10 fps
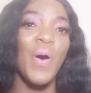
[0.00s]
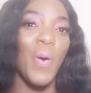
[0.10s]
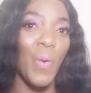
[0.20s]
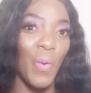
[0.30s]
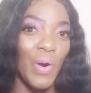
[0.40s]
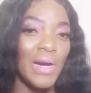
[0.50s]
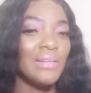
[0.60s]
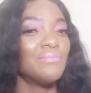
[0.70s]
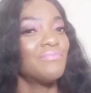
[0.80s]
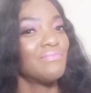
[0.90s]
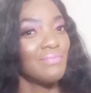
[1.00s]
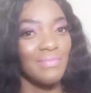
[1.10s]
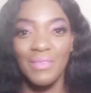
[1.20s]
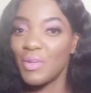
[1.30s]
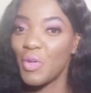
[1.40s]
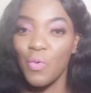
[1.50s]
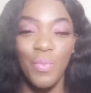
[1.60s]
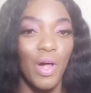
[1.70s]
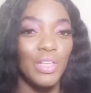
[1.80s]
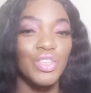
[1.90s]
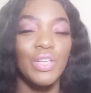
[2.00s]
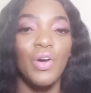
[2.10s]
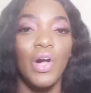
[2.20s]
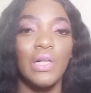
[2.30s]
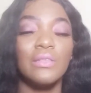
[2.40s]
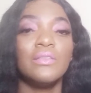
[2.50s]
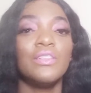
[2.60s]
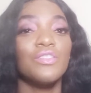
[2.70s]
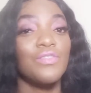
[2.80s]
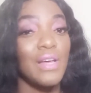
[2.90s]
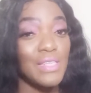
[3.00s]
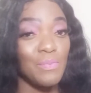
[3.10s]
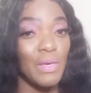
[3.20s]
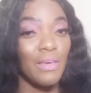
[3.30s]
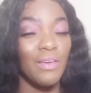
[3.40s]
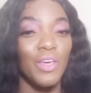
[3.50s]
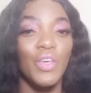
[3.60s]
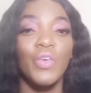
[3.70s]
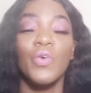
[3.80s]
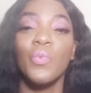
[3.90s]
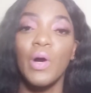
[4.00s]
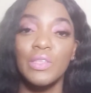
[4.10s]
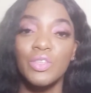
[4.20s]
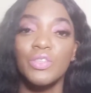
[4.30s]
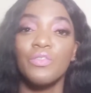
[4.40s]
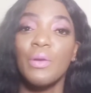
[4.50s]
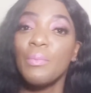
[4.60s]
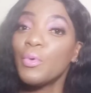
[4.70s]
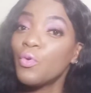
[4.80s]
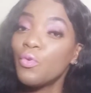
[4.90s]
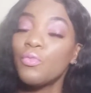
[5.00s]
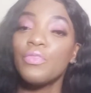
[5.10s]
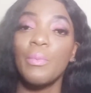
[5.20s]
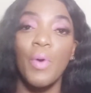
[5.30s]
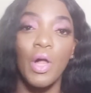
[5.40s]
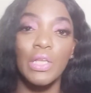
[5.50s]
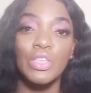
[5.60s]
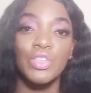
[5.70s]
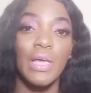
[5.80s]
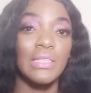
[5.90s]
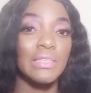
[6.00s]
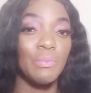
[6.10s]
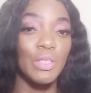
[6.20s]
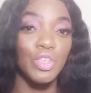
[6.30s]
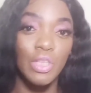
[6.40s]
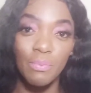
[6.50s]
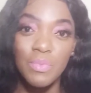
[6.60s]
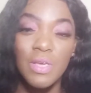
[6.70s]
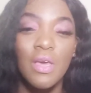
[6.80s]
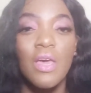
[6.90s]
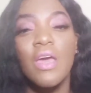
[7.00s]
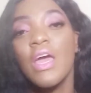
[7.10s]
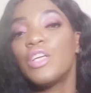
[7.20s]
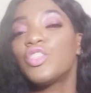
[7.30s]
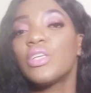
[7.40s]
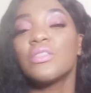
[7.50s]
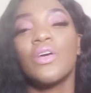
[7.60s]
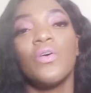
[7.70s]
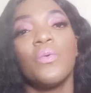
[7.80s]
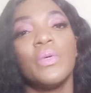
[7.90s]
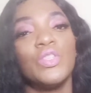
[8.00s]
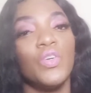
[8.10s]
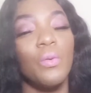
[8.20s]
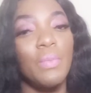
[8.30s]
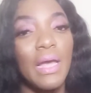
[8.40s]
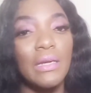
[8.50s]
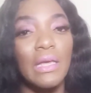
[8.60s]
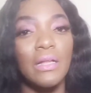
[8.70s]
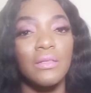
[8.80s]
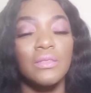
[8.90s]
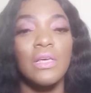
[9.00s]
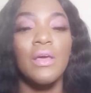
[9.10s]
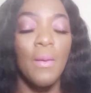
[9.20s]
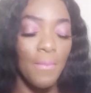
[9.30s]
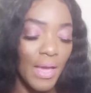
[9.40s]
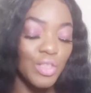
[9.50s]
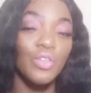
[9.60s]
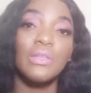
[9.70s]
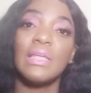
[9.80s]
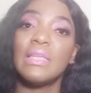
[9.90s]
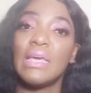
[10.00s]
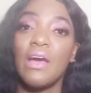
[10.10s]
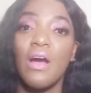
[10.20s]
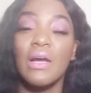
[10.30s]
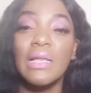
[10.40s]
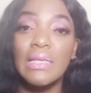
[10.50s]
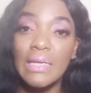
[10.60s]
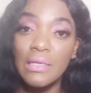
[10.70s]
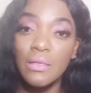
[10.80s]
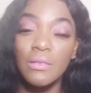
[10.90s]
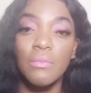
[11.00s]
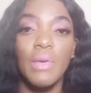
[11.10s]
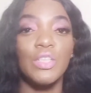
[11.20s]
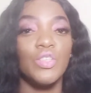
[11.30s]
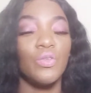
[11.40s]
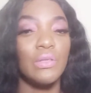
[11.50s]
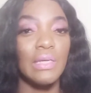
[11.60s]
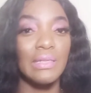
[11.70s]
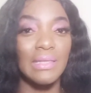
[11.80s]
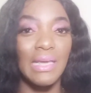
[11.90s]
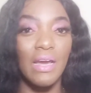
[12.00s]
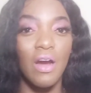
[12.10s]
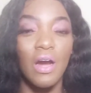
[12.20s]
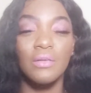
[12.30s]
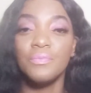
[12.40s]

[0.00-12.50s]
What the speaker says: or no polish at all, trust me, you want to remove the polish that's been chipped and just go with your bare nails. Make sure that they are clean, make sure that they are